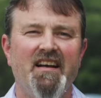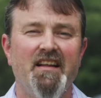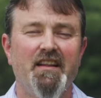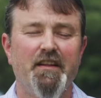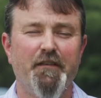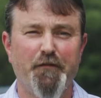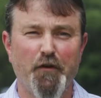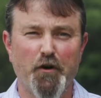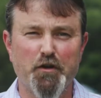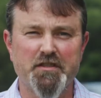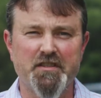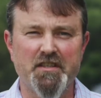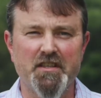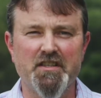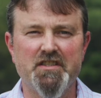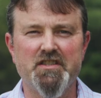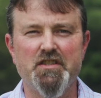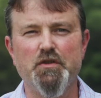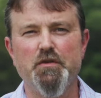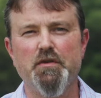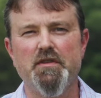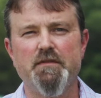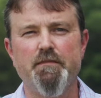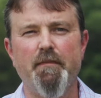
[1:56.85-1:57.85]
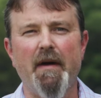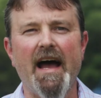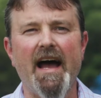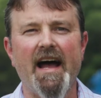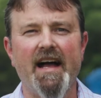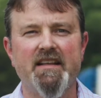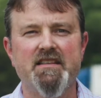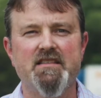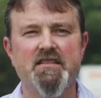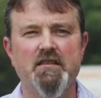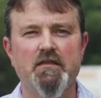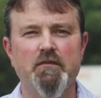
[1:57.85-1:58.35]
The first issue is
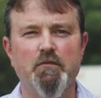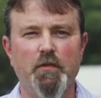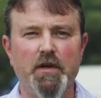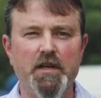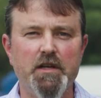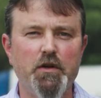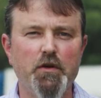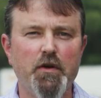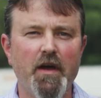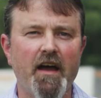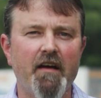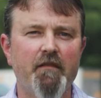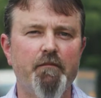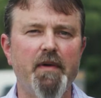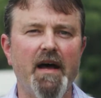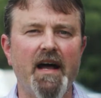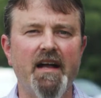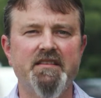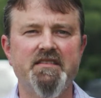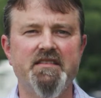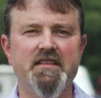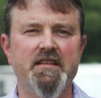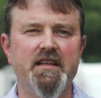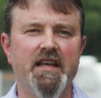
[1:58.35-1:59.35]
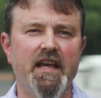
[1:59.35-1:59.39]
bats. We do have bats in